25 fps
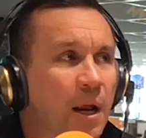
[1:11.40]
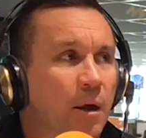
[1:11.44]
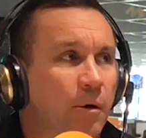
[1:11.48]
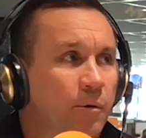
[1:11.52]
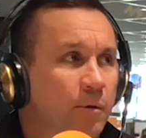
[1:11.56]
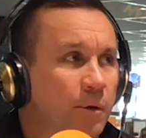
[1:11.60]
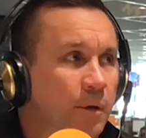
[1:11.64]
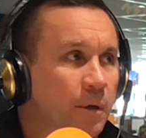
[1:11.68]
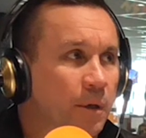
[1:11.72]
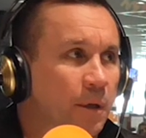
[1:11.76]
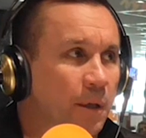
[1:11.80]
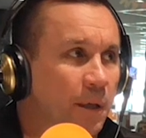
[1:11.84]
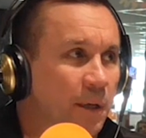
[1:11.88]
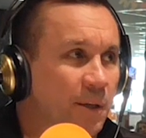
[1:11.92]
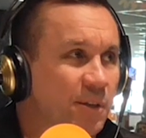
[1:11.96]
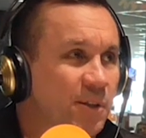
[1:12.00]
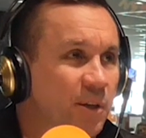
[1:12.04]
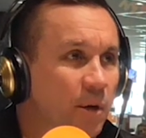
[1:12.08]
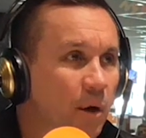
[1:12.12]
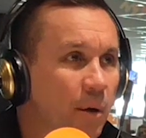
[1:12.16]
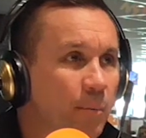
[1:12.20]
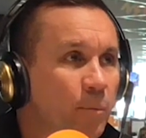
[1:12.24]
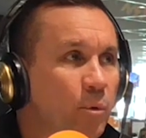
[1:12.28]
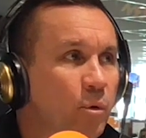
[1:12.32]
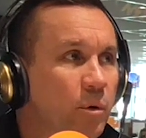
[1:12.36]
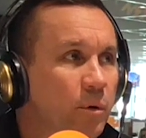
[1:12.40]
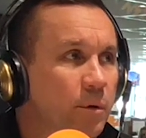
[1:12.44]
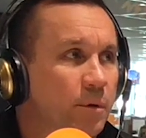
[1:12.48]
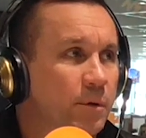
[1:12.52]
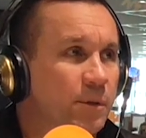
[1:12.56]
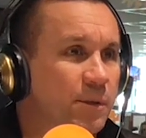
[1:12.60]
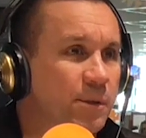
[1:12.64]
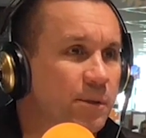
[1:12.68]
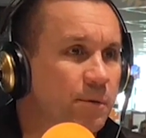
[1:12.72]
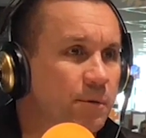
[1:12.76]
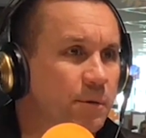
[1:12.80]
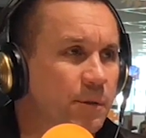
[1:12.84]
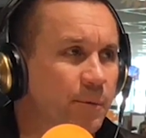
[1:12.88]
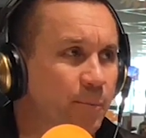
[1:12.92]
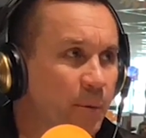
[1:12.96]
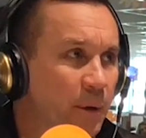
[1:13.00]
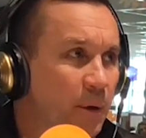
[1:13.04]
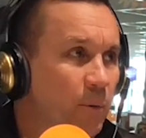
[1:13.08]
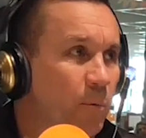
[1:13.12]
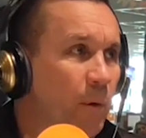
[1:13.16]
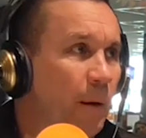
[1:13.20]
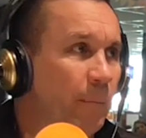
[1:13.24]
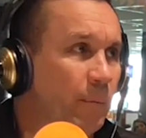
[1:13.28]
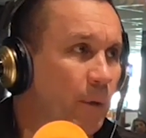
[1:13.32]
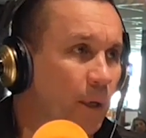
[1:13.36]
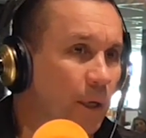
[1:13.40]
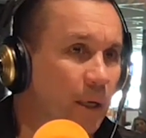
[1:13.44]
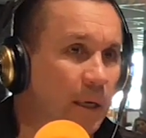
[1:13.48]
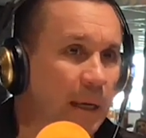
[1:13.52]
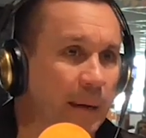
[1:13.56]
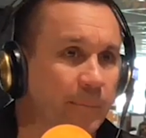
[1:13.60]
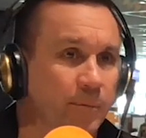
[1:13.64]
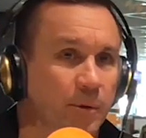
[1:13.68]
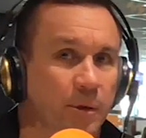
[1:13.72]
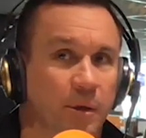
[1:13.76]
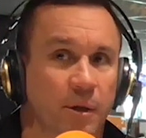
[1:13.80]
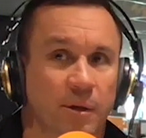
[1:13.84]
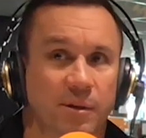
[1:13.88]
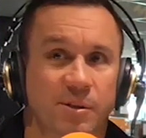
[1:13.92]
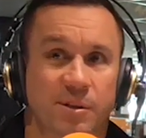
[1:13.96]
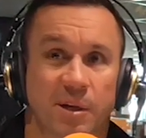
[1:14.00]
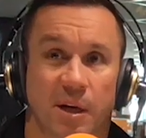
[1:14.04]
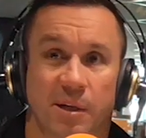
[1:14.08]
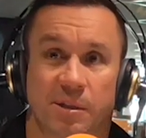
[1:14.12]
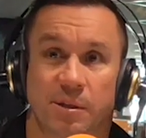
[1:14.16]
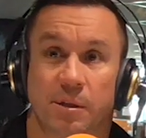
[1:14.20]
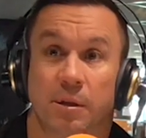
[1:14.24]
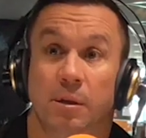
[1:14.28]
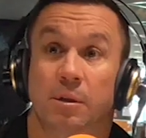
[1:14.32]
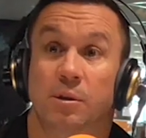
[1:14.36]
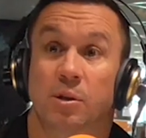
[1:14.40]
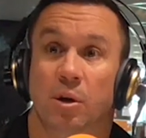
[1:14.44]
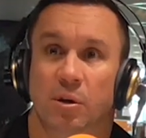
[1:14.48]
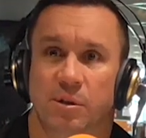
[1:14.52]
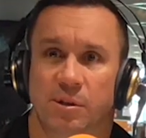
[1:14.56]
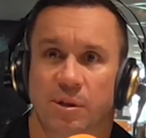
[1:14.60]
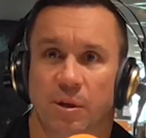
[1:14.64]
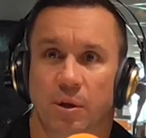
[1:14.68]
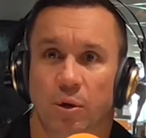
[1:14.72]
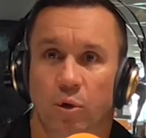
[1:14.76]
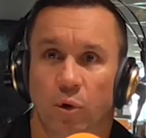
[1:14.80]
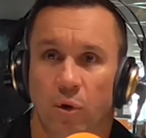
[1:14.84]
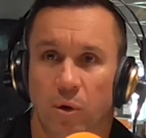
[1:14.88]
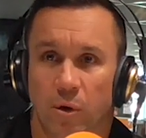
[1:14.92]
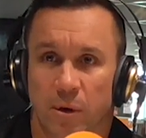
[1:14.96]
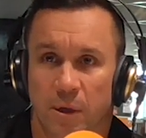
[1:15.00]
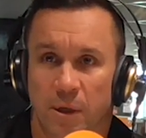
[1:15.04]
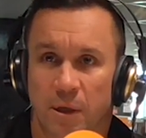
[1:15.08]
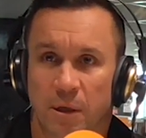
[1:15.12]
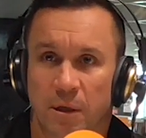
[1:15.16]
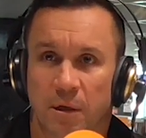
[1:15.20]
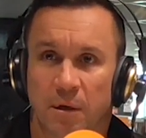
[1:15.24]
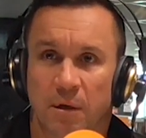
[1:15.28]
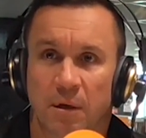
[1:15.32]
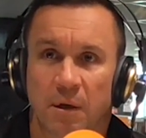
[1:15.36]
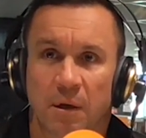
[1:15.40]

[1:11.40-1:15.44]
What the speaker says: know, there's a lot more to being a rugby league captain these days than the toss and the coin